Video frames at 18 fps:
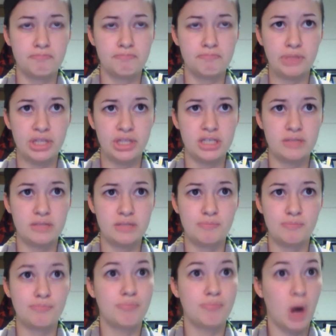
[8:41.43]
please
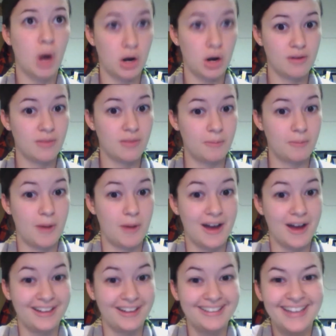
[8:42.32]
pardon the
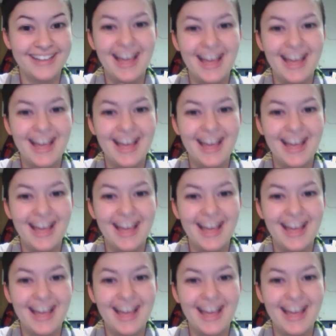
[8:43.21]
pun,